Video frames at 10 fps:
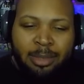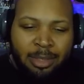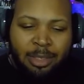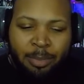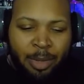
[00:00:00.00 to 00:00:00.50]

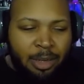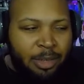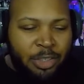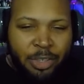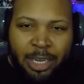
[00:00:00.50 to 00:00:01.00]
Your
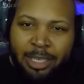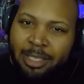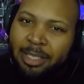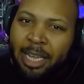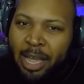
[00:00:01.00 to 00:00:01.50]
balls, your
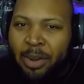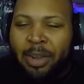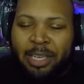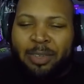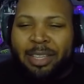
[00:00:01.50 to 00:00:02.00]
nuts. I don't know.
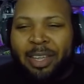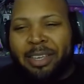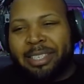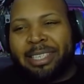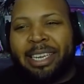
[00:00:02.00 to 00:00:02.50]
That's what I thought
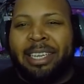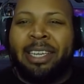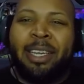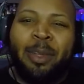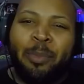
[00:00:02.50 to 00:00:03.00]
he was saying.
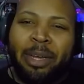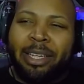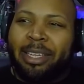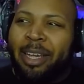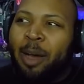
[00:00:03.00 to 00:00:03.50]

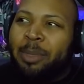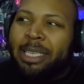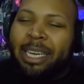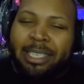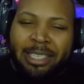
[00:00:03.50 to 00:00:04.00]
But Humpty
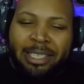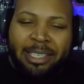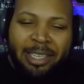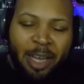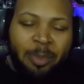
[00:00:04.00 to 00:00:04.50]
Dumpty,
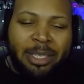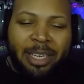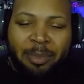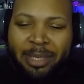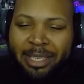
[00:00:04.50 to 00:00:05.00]
Humpty
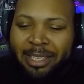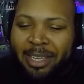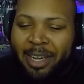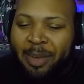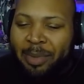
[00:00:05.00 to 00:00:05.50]
Dumpty.
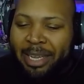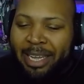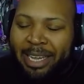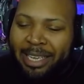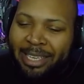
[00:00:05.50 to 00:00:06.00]
Oh my
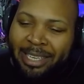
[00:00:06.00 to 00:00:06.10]
god.